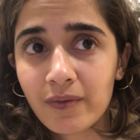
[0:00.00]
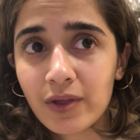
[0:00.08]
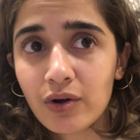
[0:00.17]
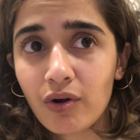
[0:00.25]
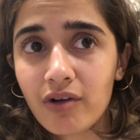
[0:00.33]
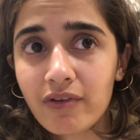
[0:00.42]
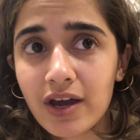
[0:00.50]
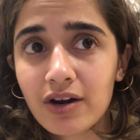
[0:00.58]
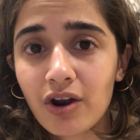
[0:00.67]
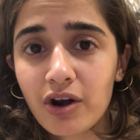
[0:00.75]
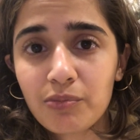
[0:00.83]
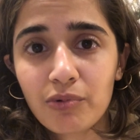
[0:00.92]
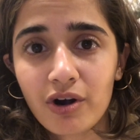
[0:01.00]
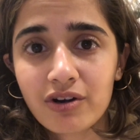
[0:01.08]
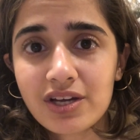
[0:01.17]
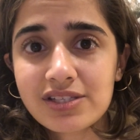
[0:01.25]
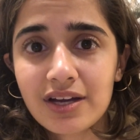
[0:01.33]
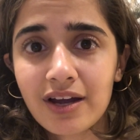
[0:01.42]
you know, I've had a lot of
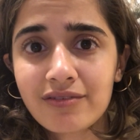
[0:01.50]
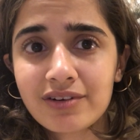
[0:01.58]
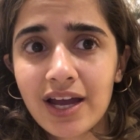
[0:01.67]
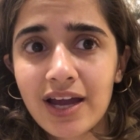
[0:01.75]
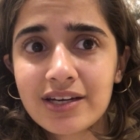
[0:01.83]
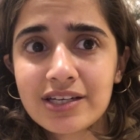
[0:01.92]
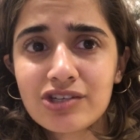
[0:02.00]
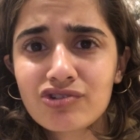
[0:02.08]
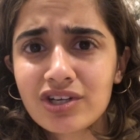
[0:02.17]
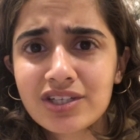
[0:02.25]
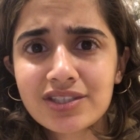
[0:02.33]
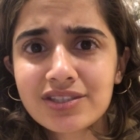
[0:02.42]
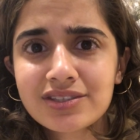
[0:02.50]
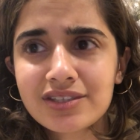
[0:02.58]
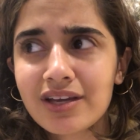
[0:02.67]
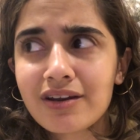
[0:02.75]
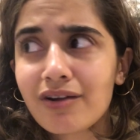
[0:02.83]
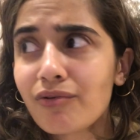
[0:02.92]
progress. I haven't had any triggers
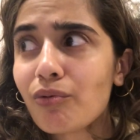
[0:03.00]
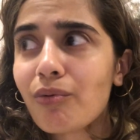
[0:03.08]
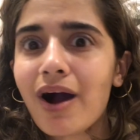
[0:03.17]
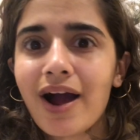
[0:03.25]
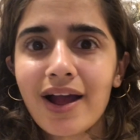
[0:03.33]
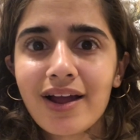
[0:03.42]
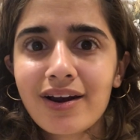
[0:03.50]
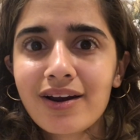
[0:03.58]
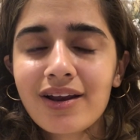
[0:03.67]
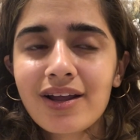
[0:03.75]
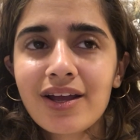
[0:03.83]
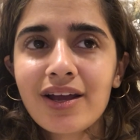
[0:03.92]
in a while.